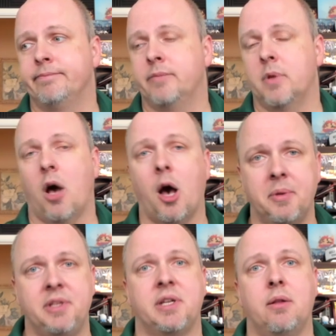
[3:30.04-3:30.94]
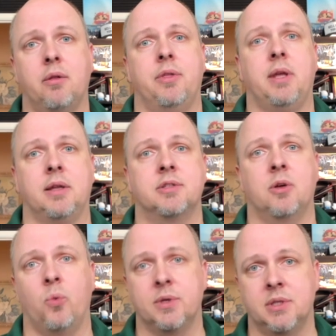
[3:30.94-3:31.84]
hobbling together things. So
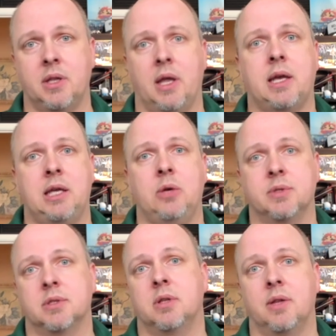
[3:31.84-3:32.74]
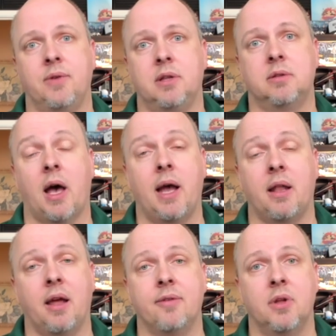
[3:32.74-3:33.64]
it wasn't like he was living the high
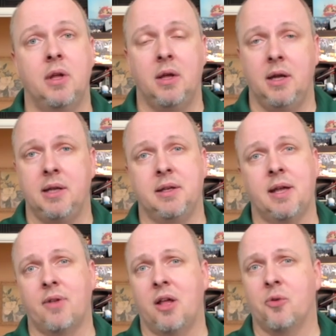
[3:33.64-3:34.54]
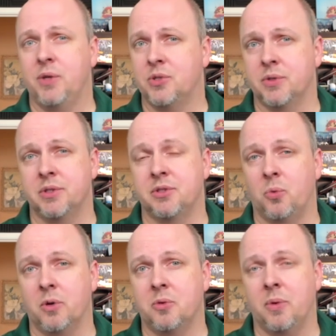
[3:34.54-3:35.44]
life. didn't have a lot of resources to
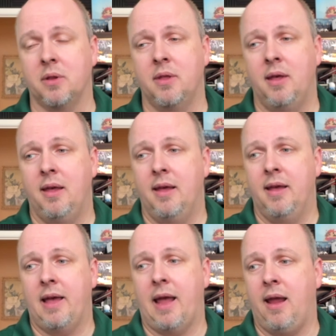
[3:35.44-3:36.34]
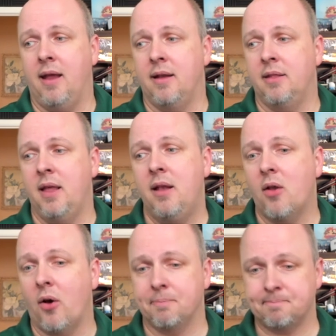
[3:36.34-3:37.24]
work with. And then
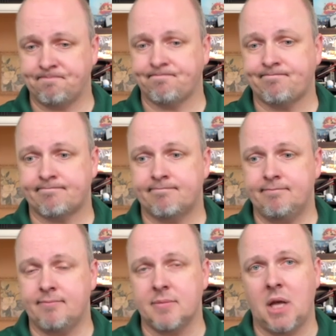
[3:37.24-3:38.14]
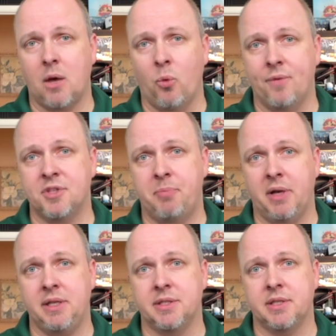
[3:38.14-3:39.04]
one of his
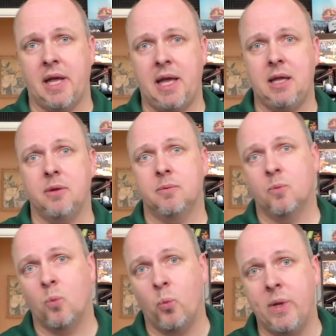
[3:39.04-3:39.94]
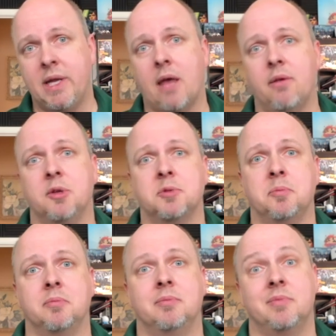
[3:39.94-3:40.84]
buddies said, Hey, we gathered up
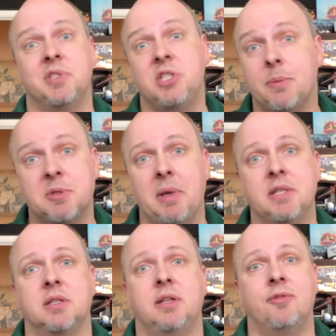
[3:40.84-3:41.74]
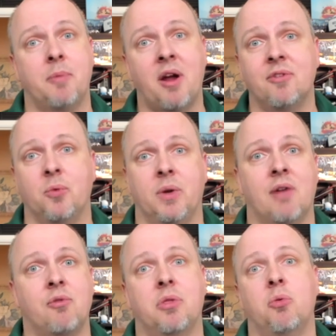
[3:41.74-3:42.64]
some tips basically from everyone.
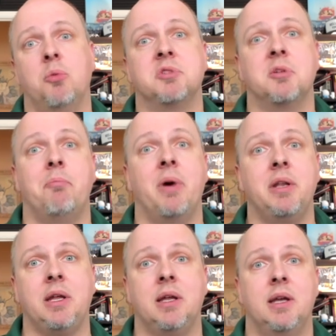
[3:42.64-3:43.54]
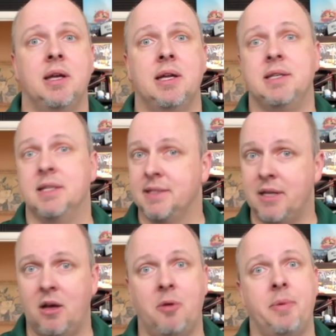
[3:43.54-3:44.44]
Everyone threw him some money. Didn't
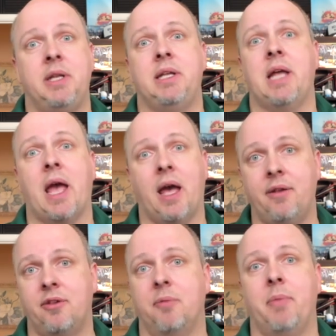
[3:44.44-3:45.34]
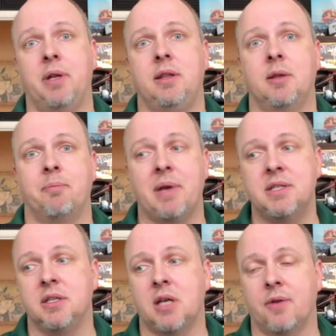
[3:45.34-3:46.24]
tell him, and he had some money that
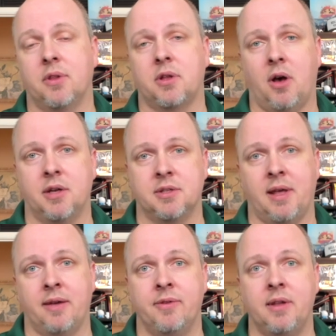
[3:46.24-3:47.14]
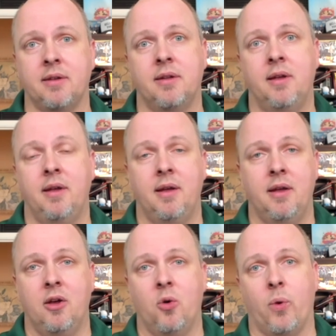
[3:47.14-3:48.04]
basically covered the cost of that event
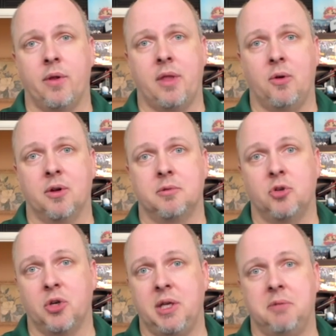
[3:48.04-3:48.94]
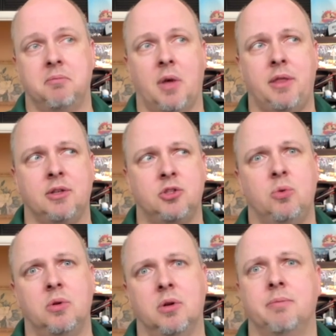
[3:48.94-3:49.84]
where they're cooking, I think
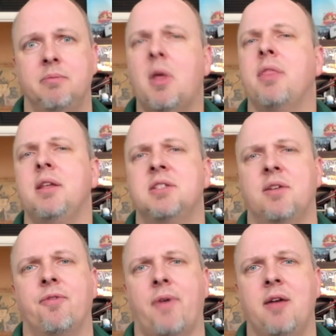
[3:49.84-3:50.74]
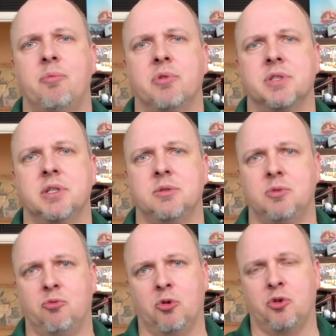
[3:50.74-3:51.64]
two or, I think he said five briskets
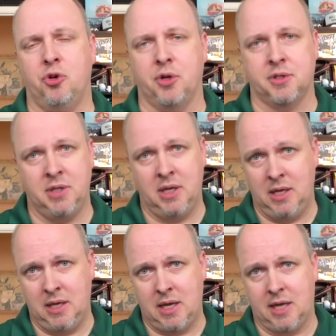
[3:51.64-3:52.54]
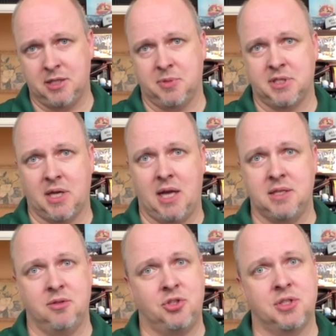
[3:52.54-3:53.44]
that were cooked, had some sides,
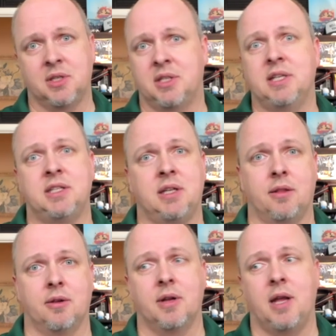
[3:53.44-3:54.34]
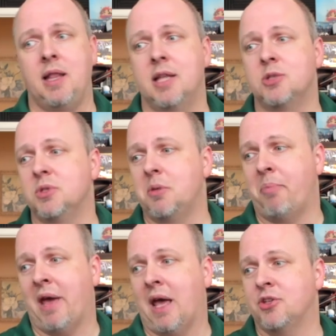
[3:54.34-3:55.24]
and it was just a get together. And this was a
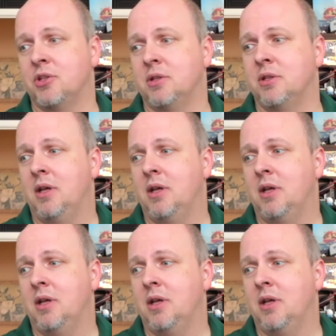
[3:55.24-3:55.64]
passion,